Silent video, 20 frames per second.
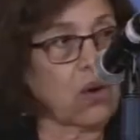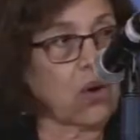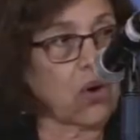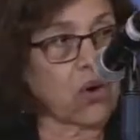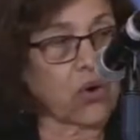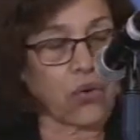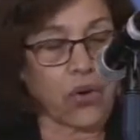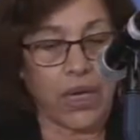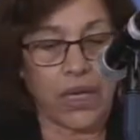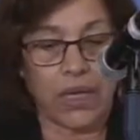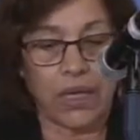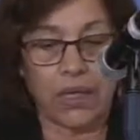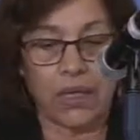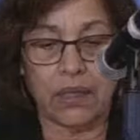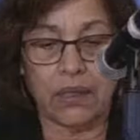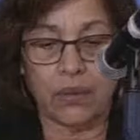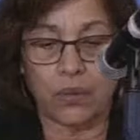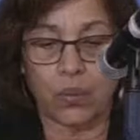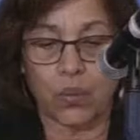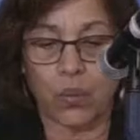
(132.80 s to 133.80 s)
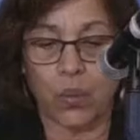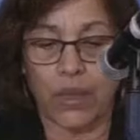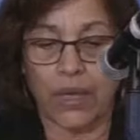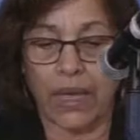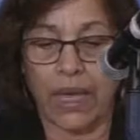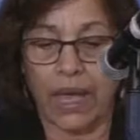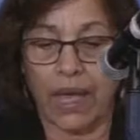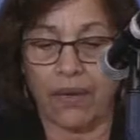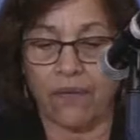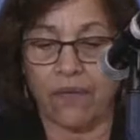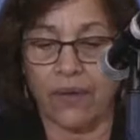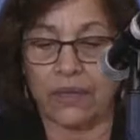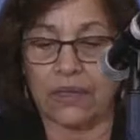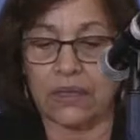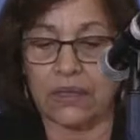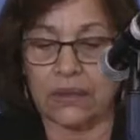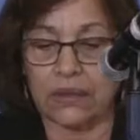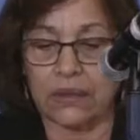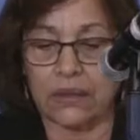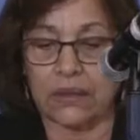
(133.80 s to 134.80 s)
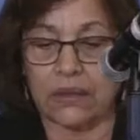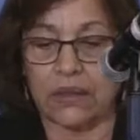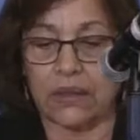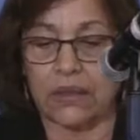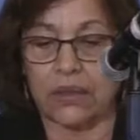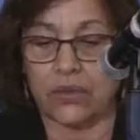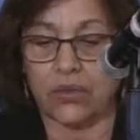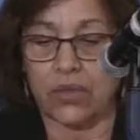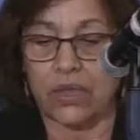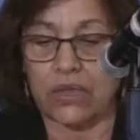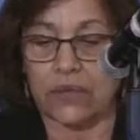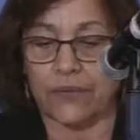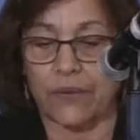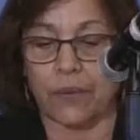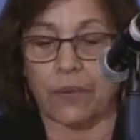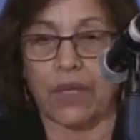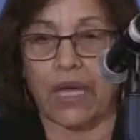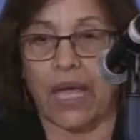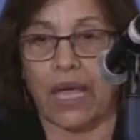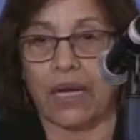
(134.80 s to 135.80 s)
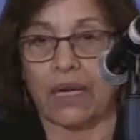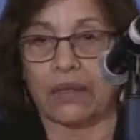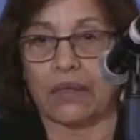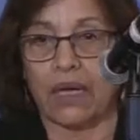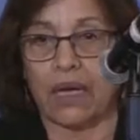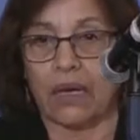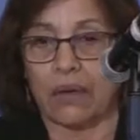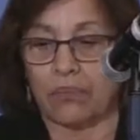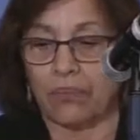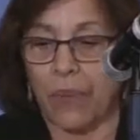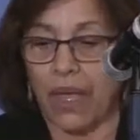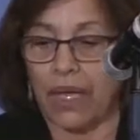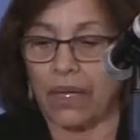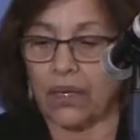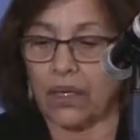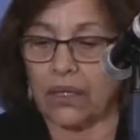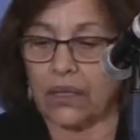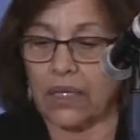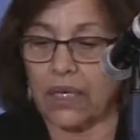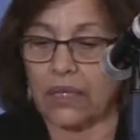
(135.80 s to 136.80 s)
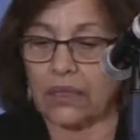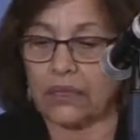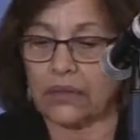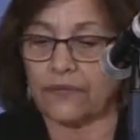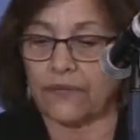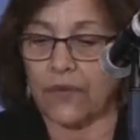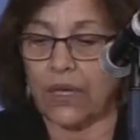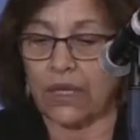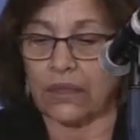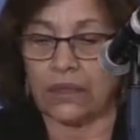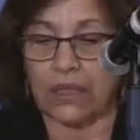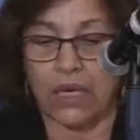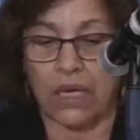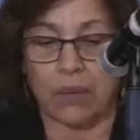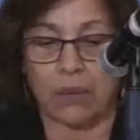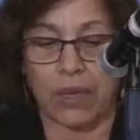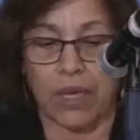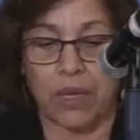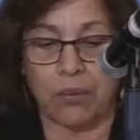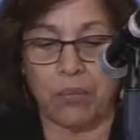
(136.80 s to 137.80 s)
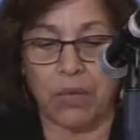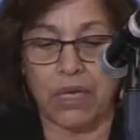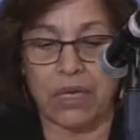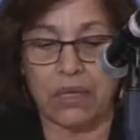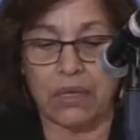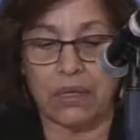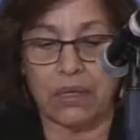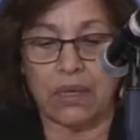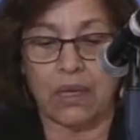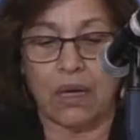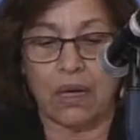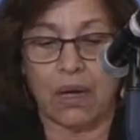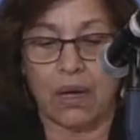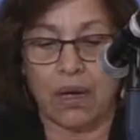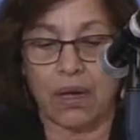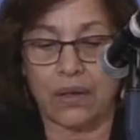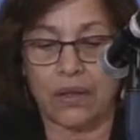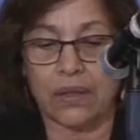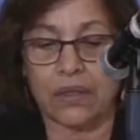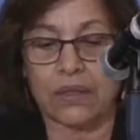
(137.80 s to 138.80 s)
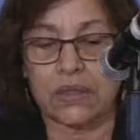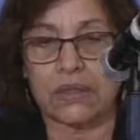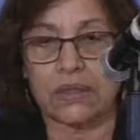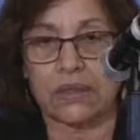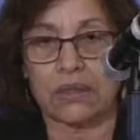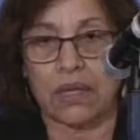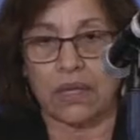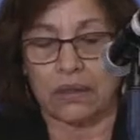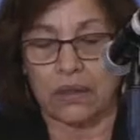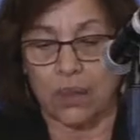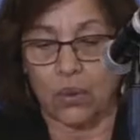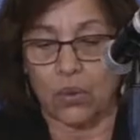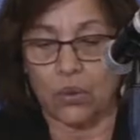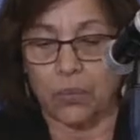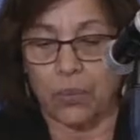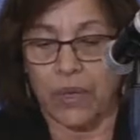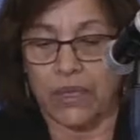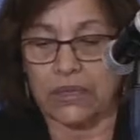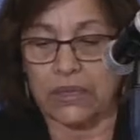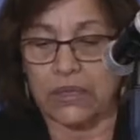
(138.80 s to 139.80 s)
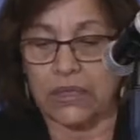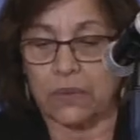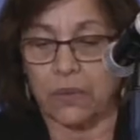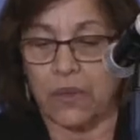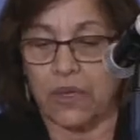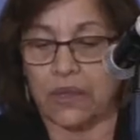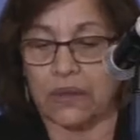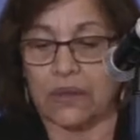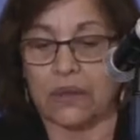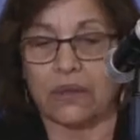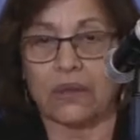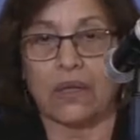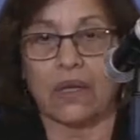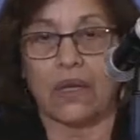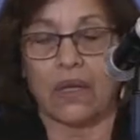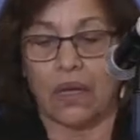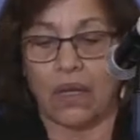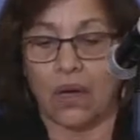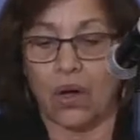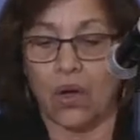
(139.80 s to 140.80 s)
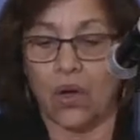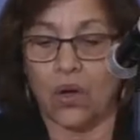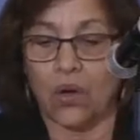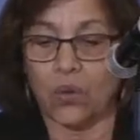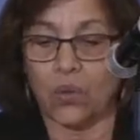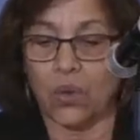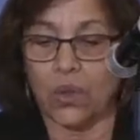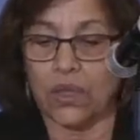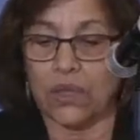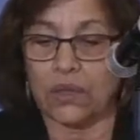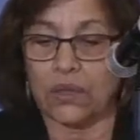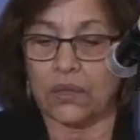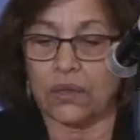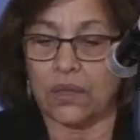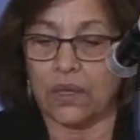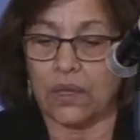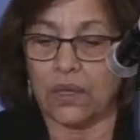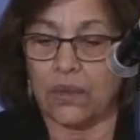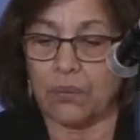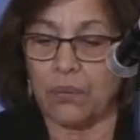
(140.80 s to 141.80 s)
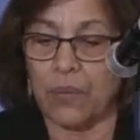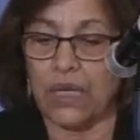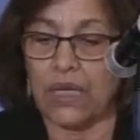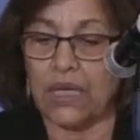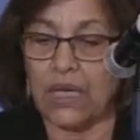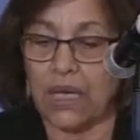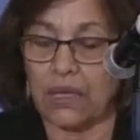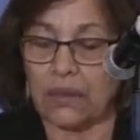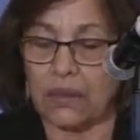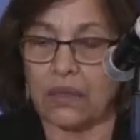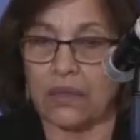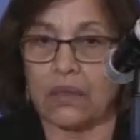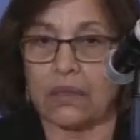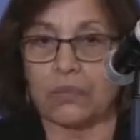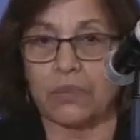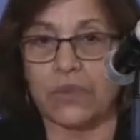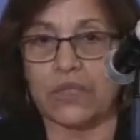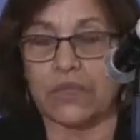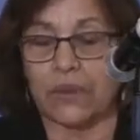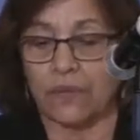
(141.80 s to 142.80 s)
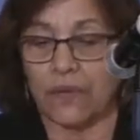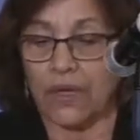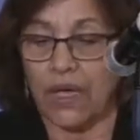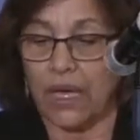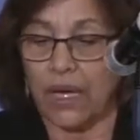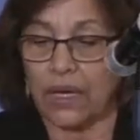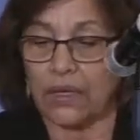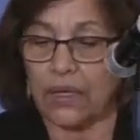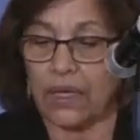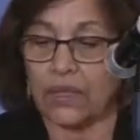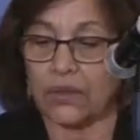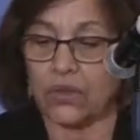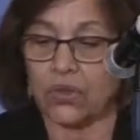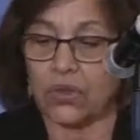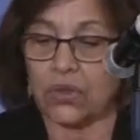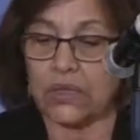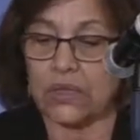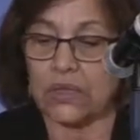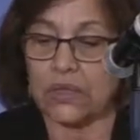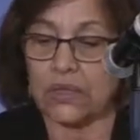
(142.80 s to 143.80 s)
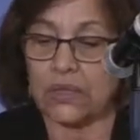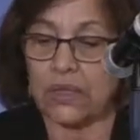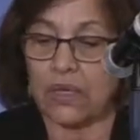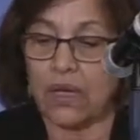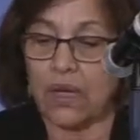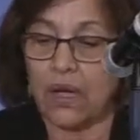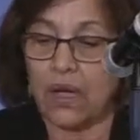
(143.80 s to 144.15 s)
Already, we have had interest from Canada, Bangladesh, Vietnam, and many others that they will participate, along with many other Pacific Island countries.